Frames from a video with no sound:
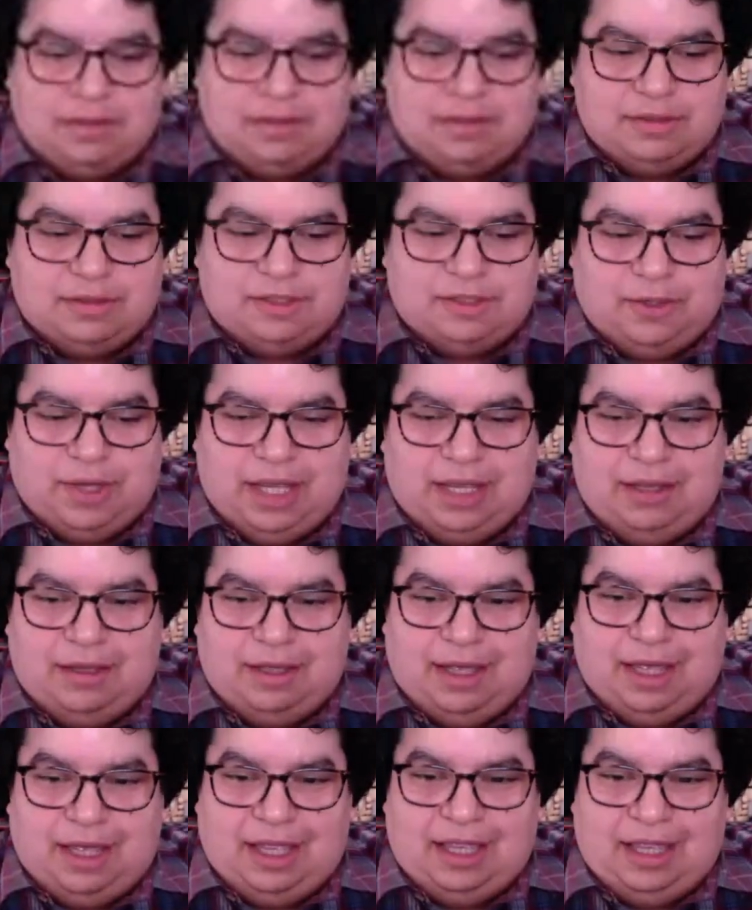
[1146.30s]
So
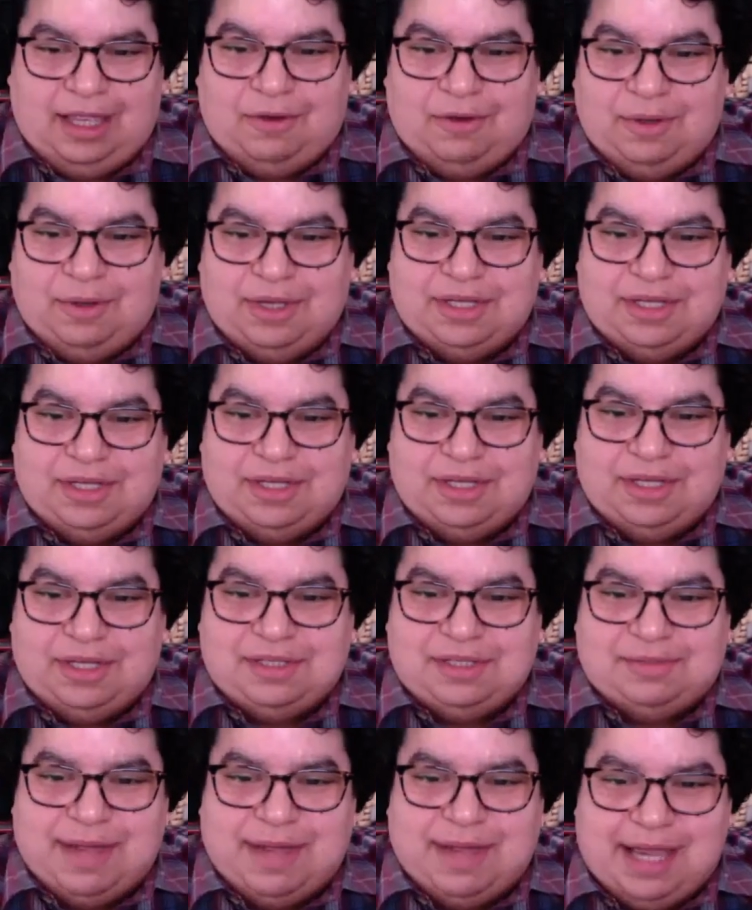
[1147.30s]
I always,
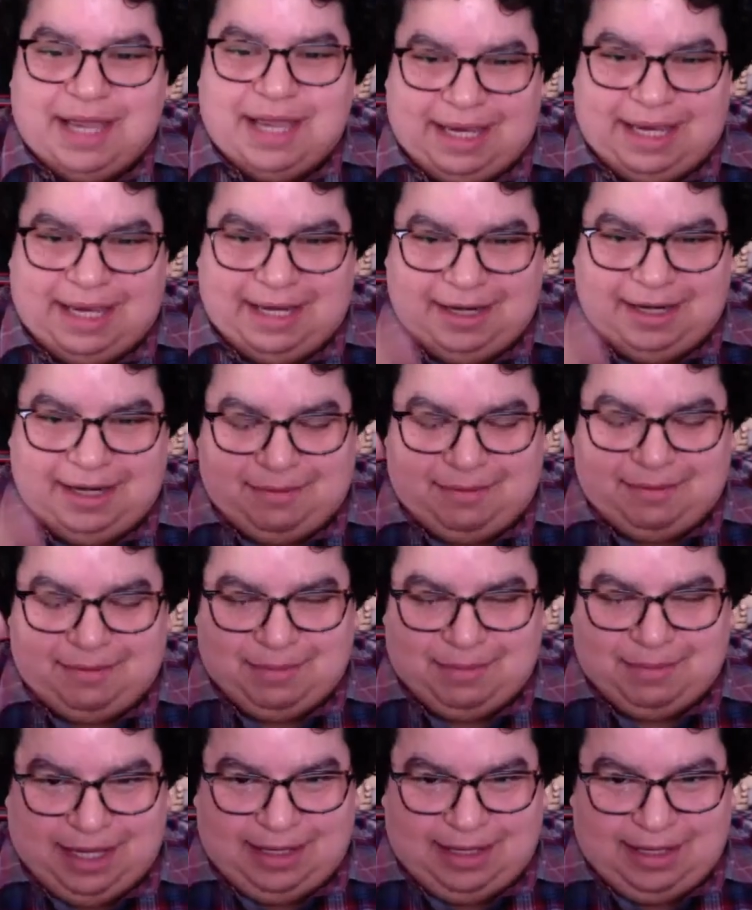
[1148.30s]
my
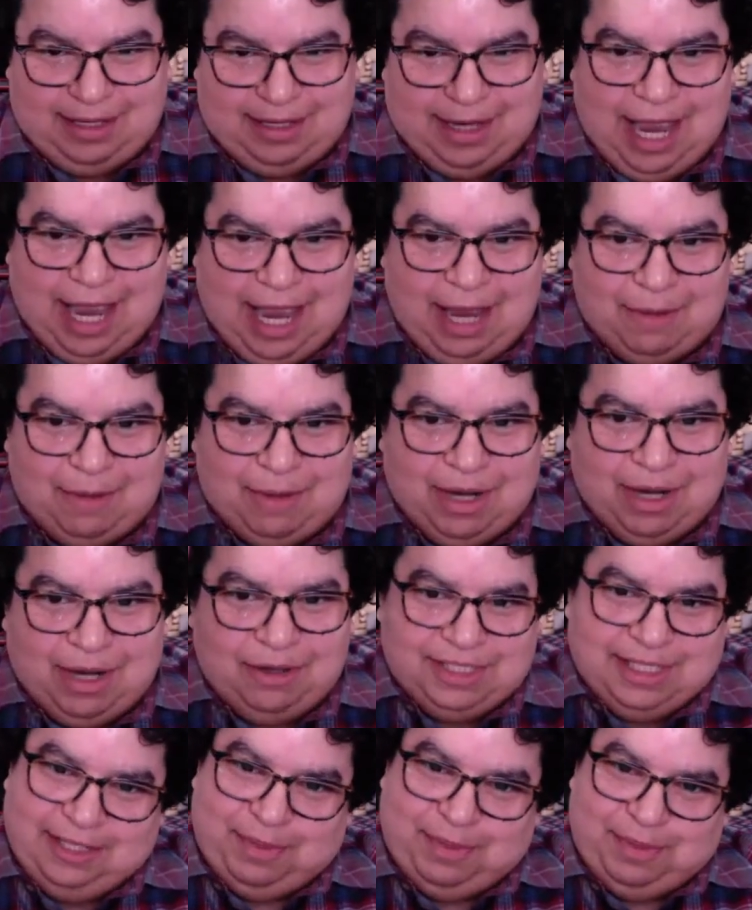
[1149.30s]

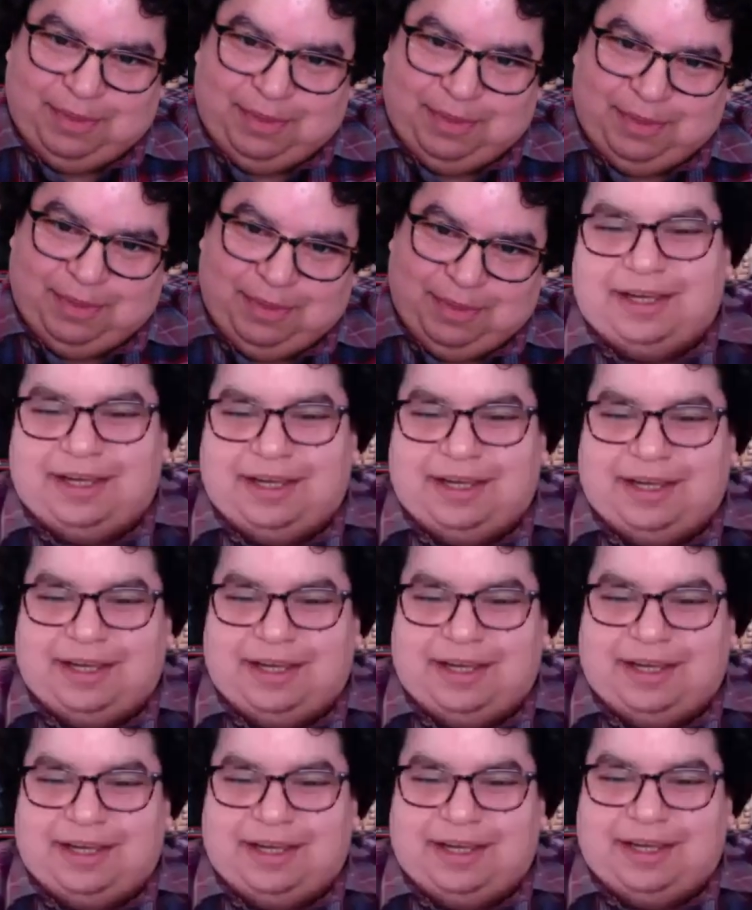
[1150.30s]
eyebrow goes a little bit when I
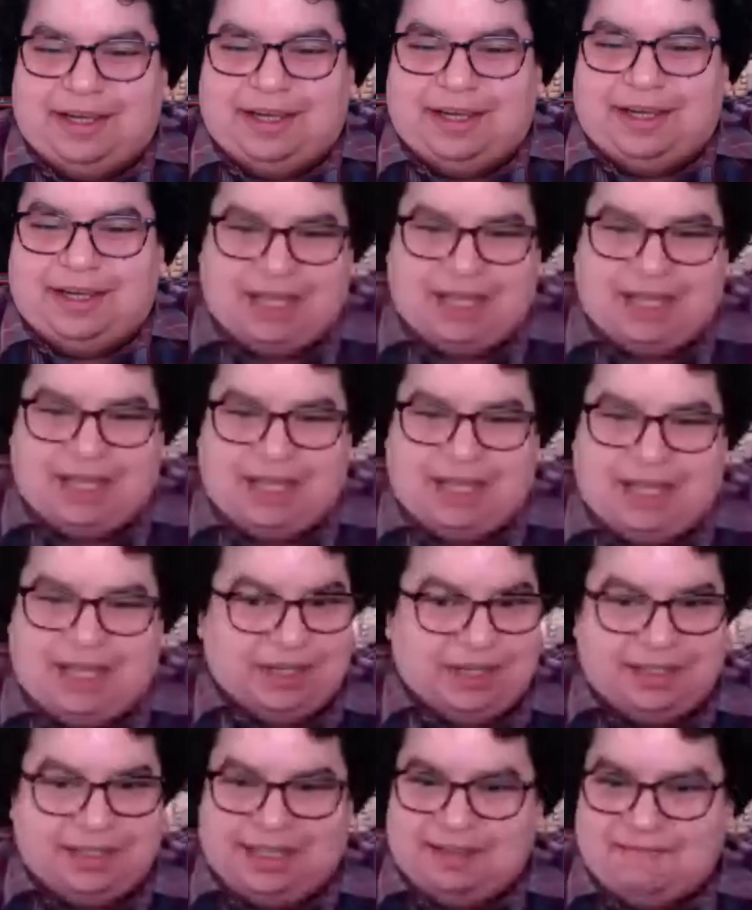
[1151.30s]
hear about how
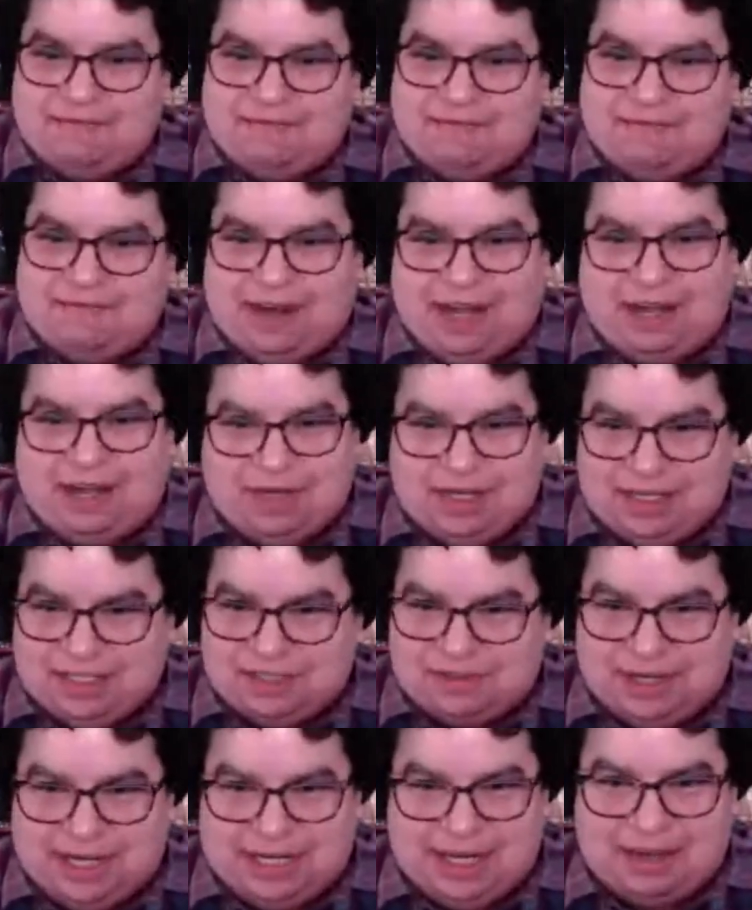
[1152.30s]
different the environment is
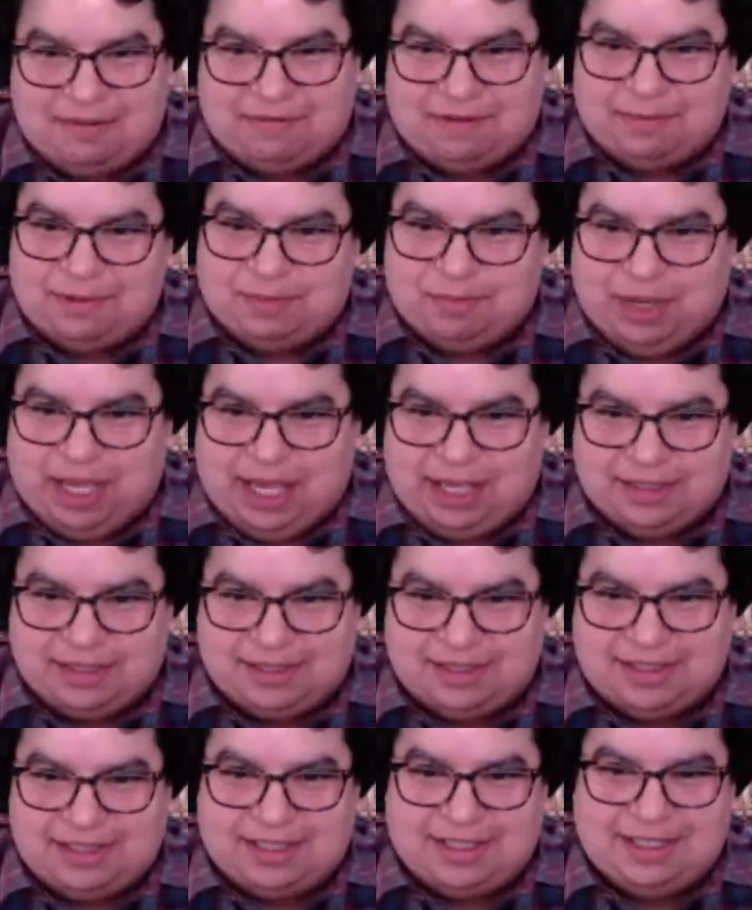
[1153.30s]
right now from the
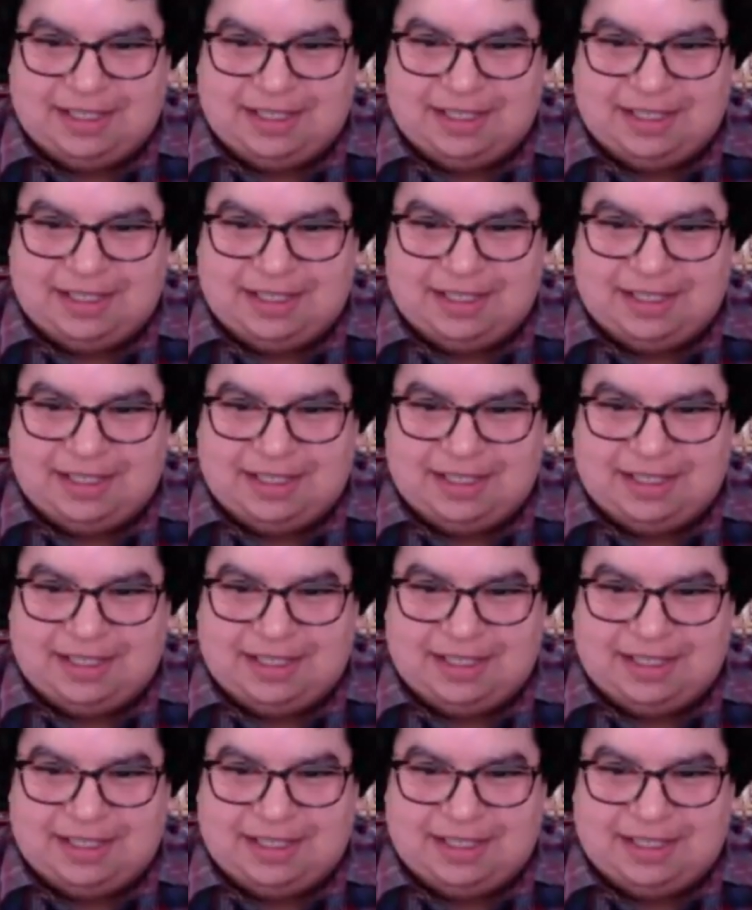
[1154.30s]
past.